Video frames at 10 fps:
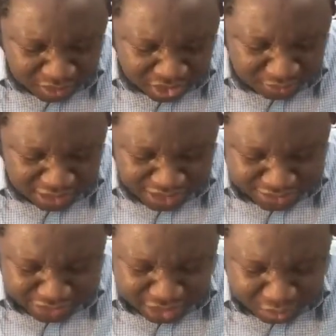Psalms
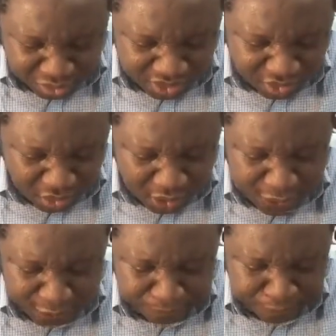chapter 18. Praise
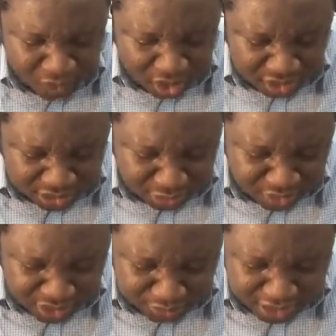God.
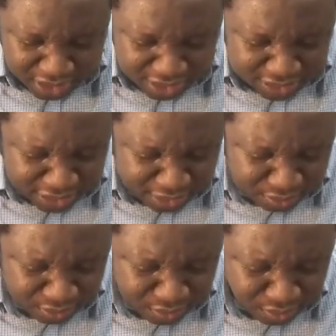Psalms chapter
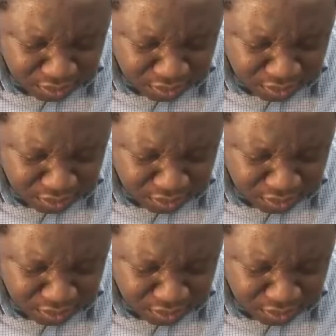18.